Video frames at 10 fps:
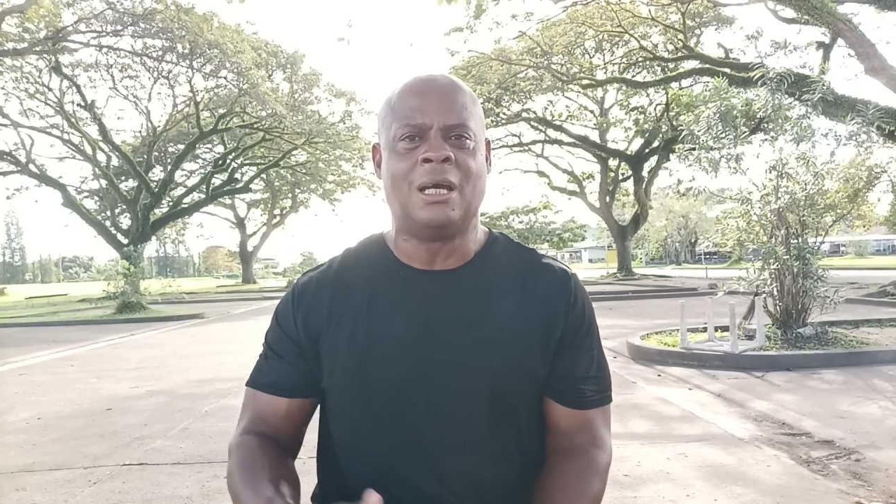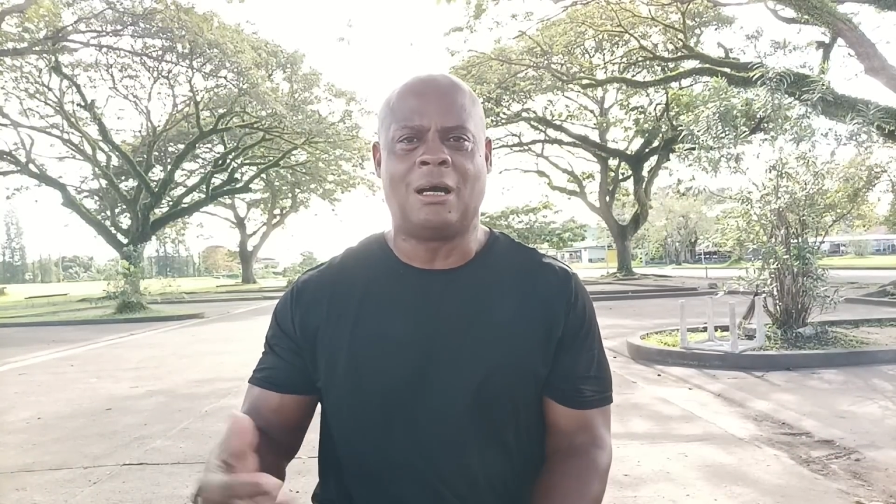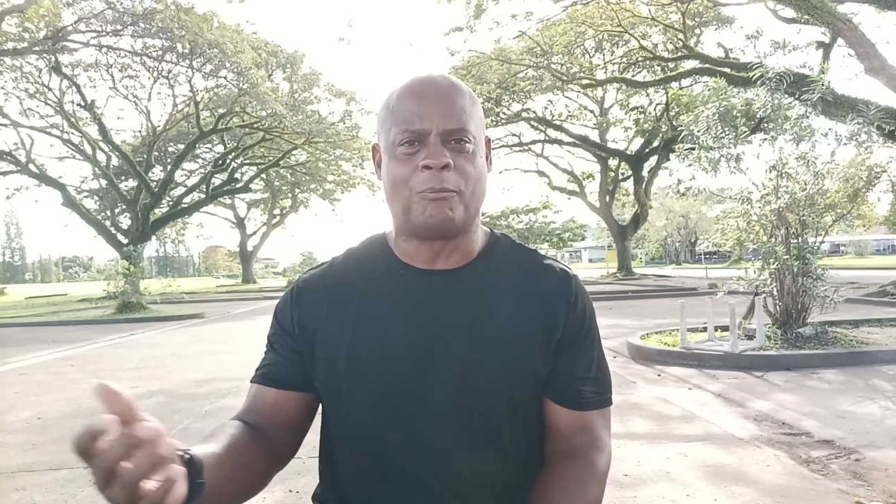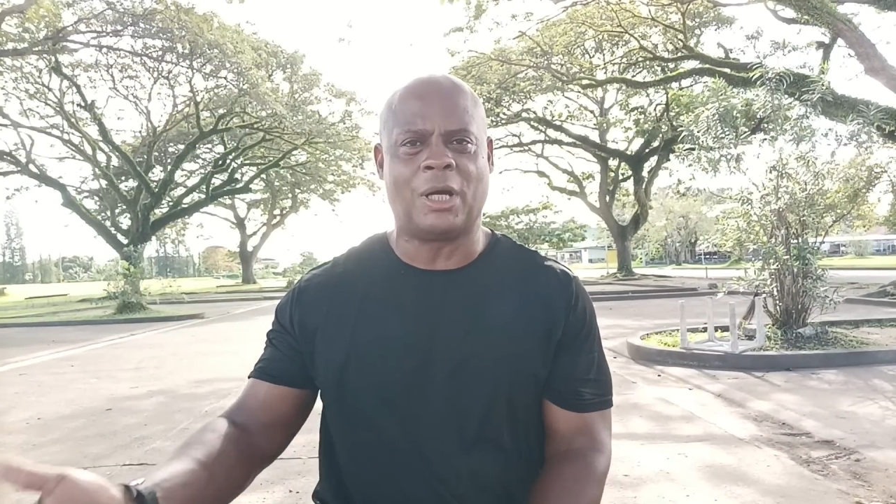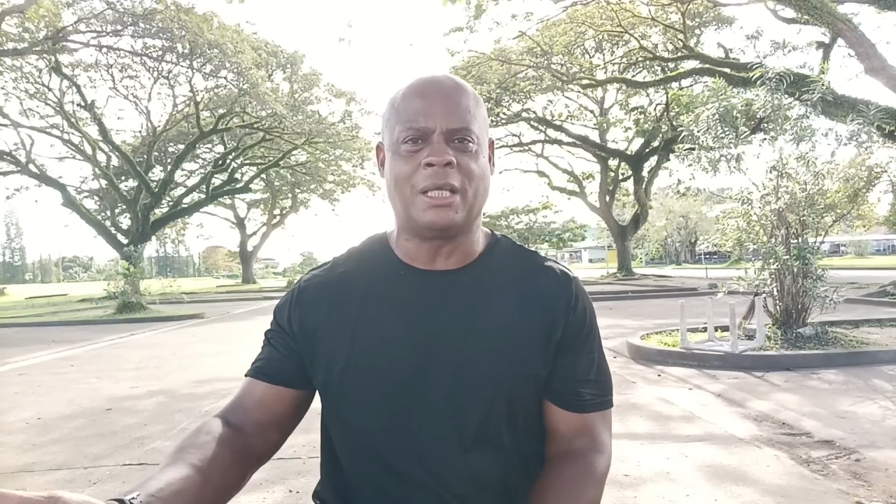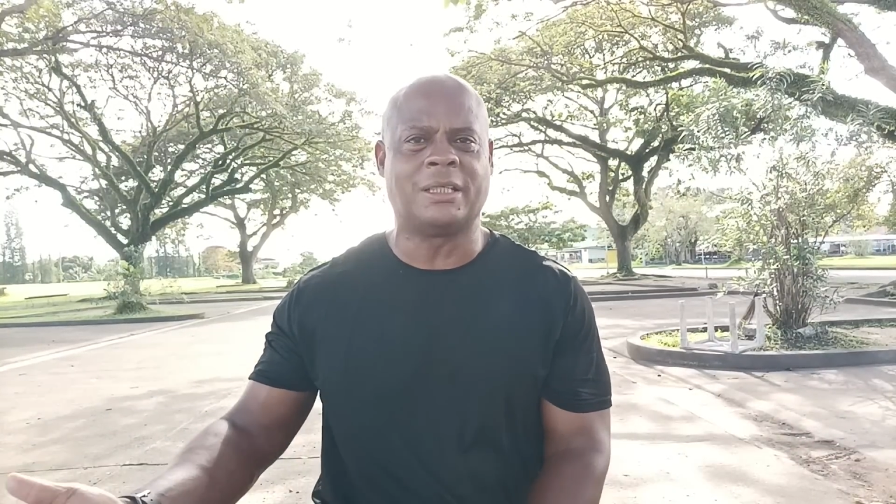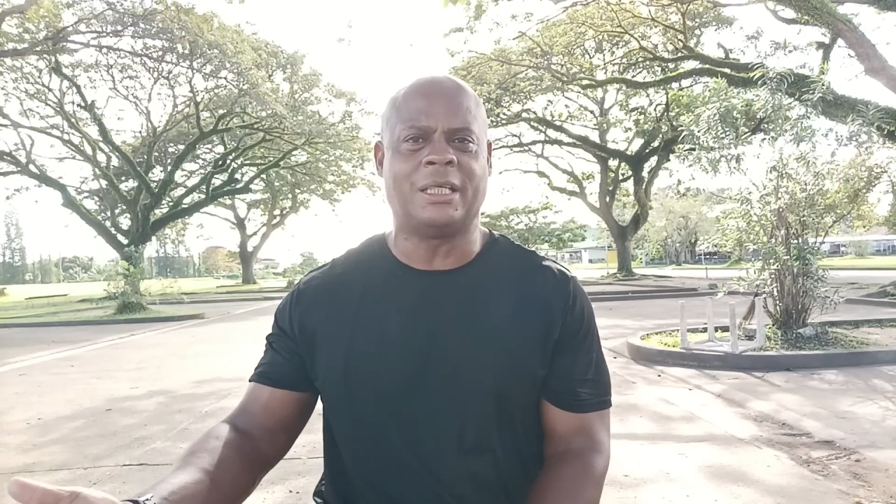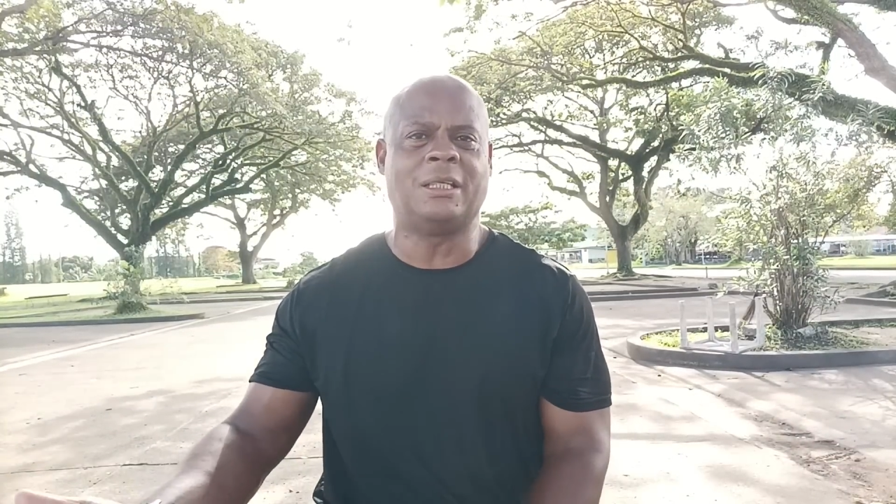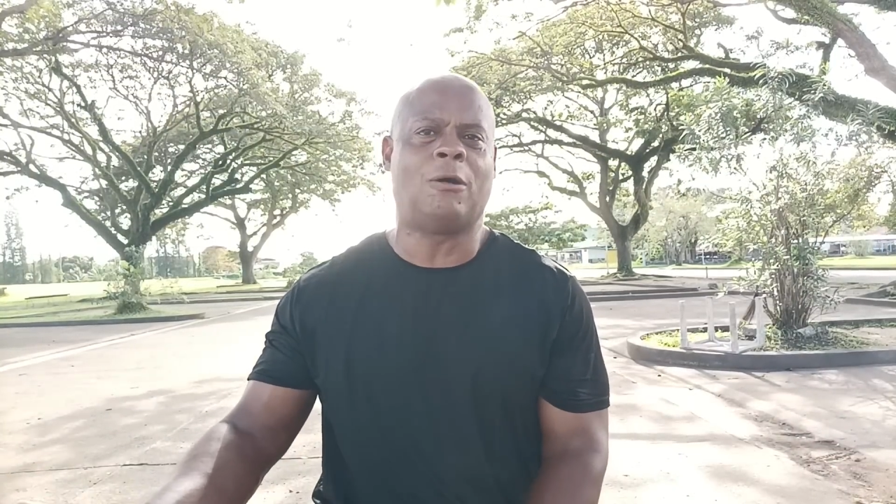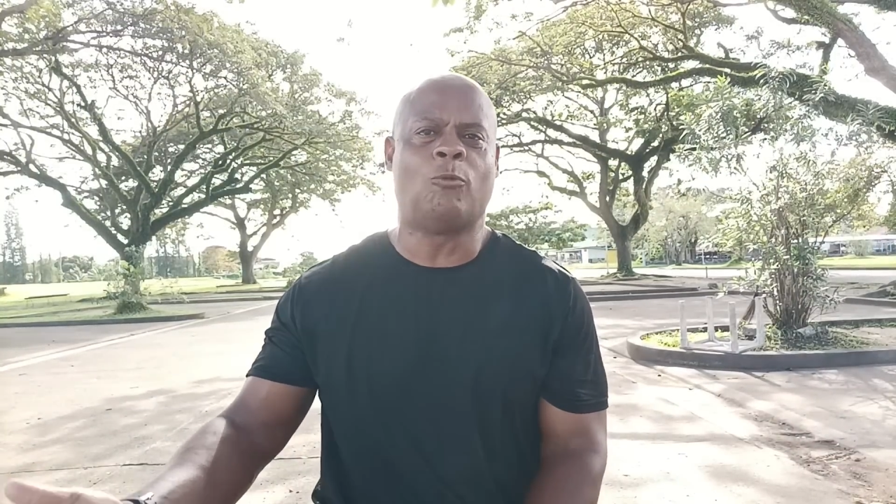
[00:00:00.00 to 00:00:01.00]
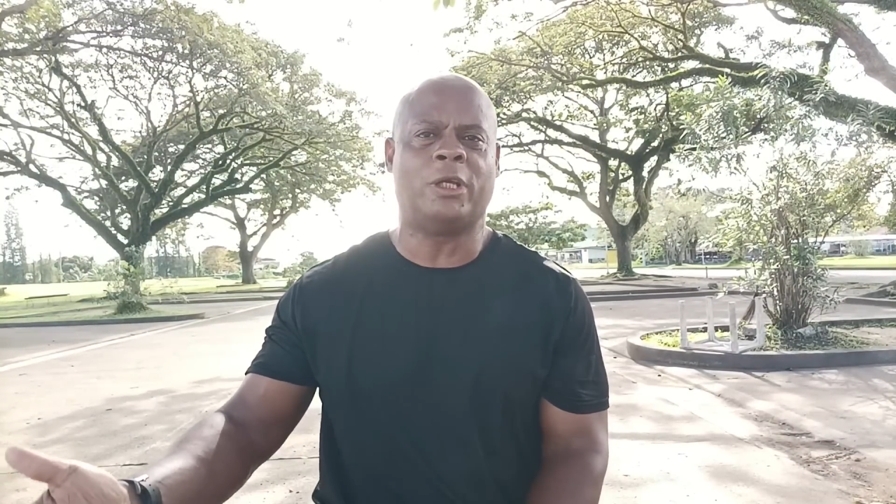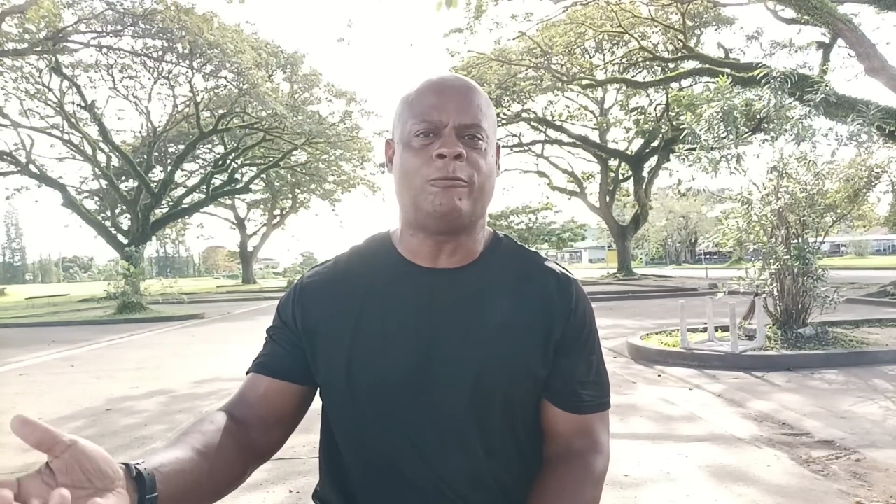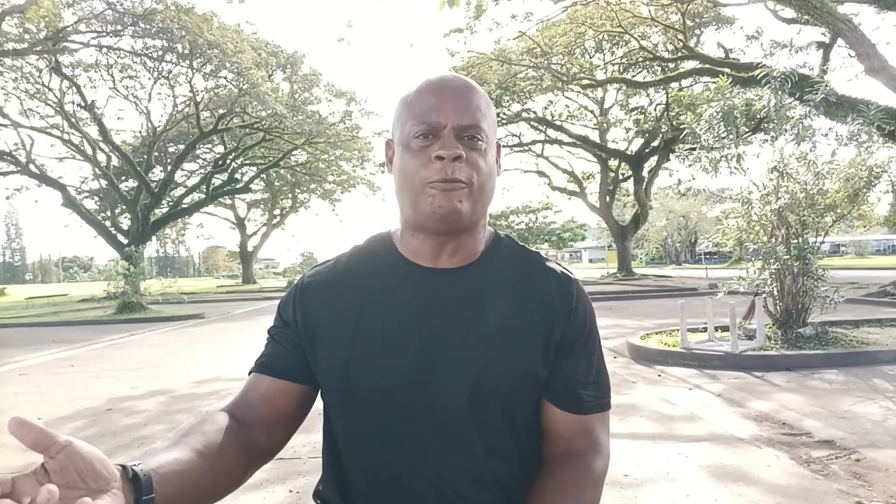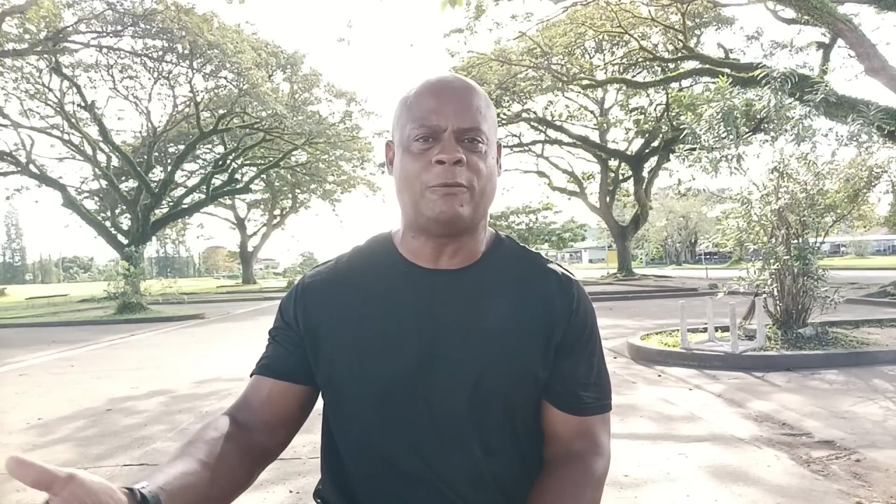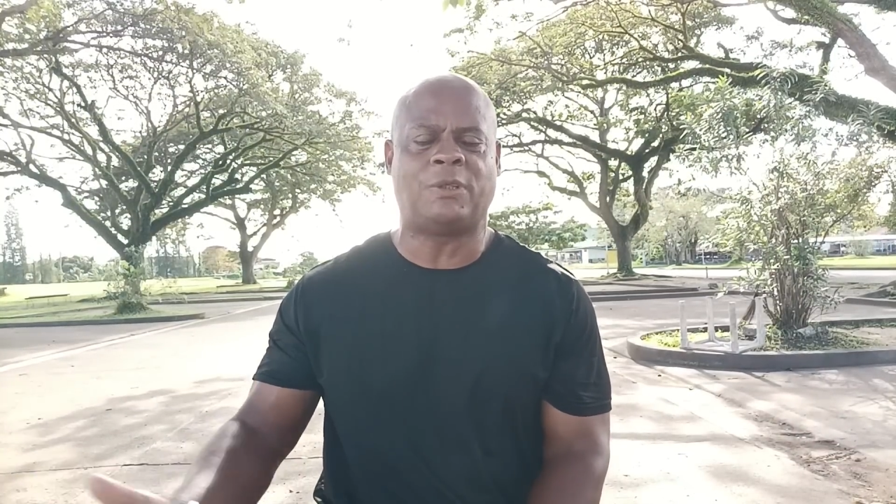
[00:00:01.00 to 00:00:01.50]
Her brother ended up
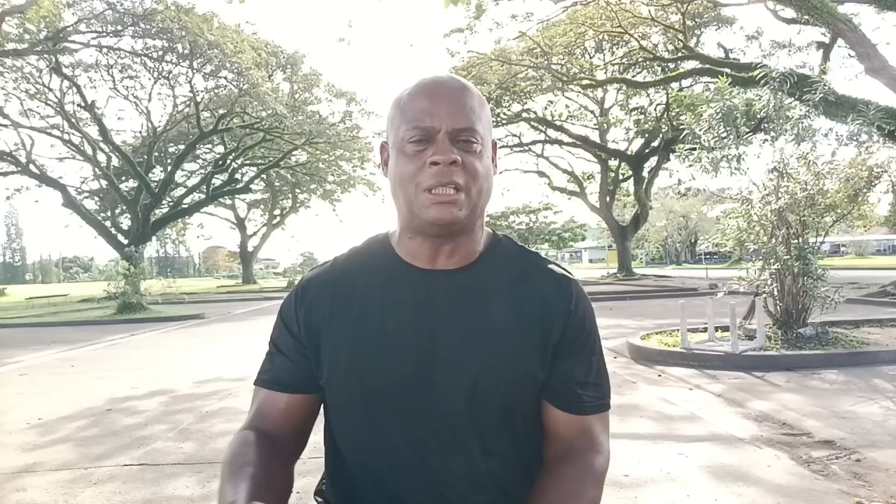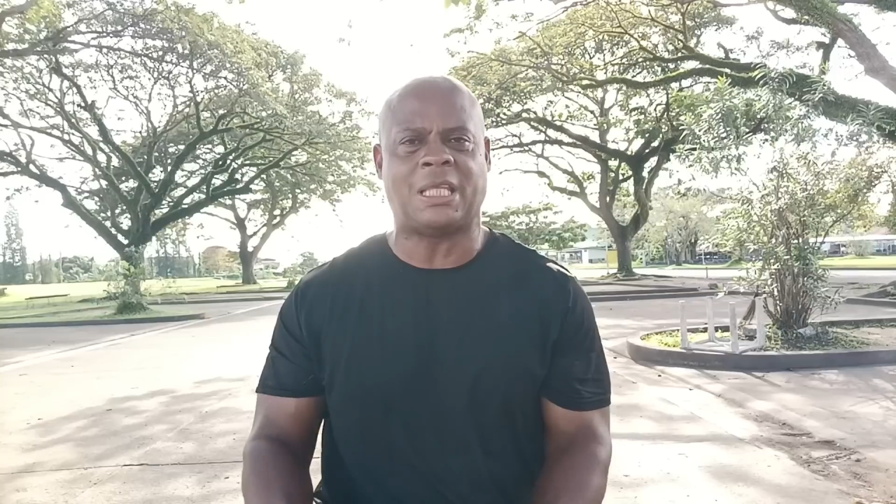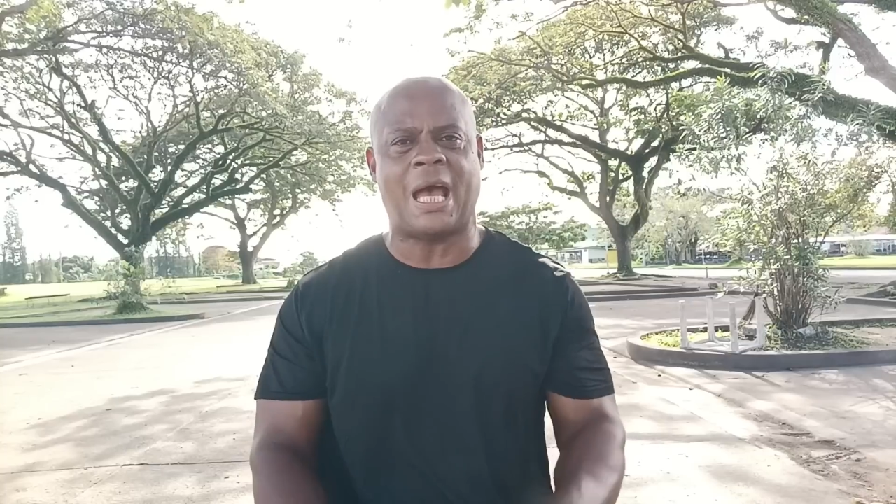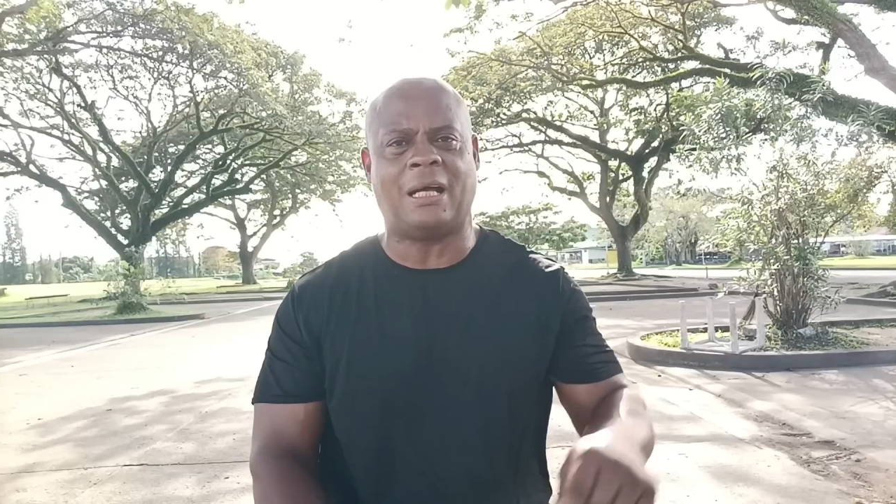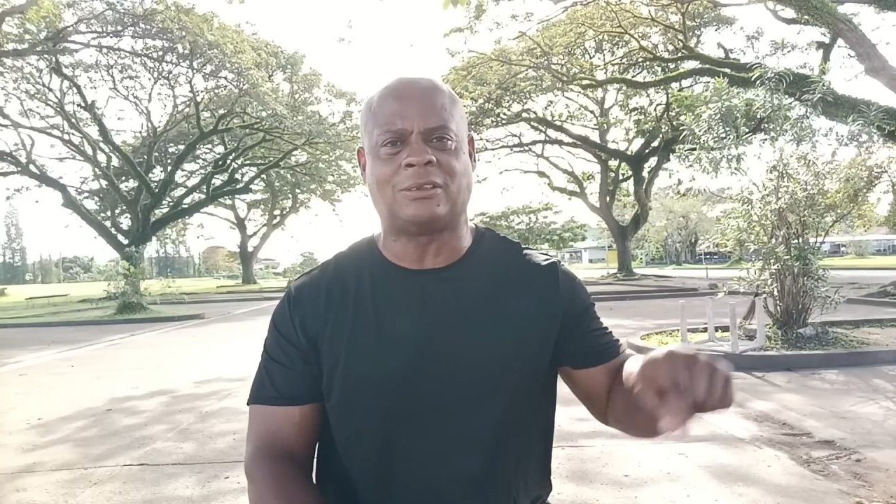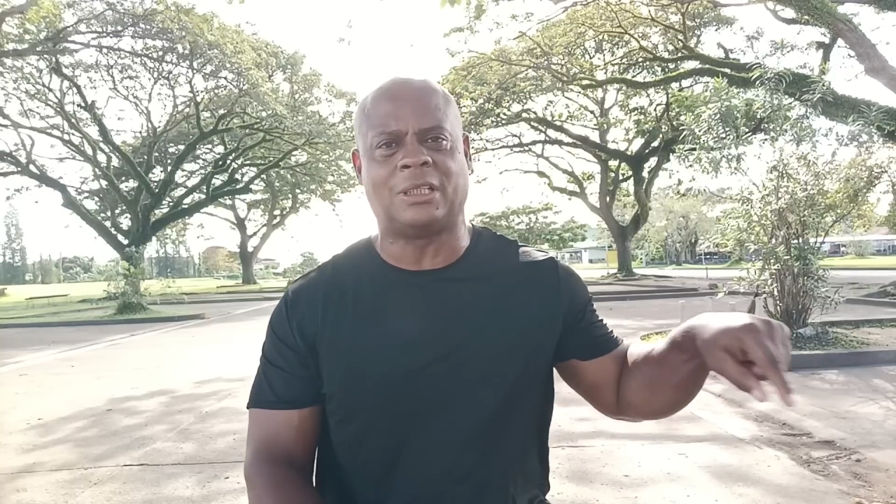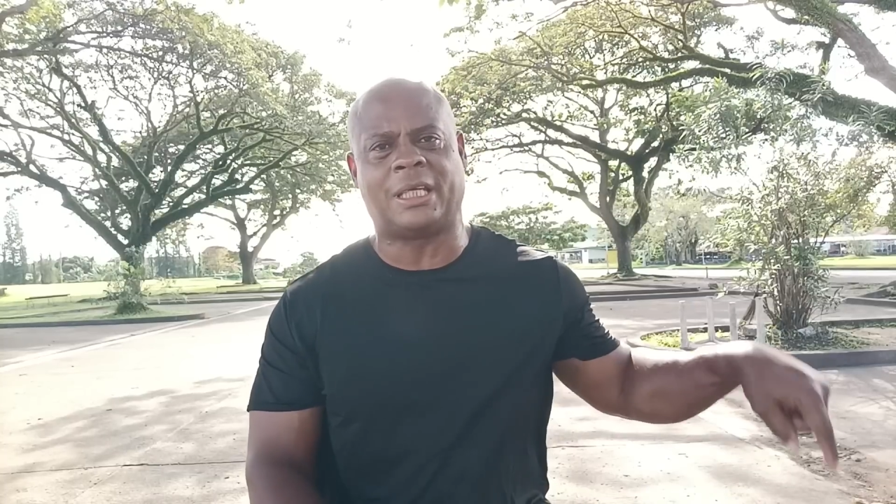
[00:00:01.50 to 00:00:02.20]
winning 50000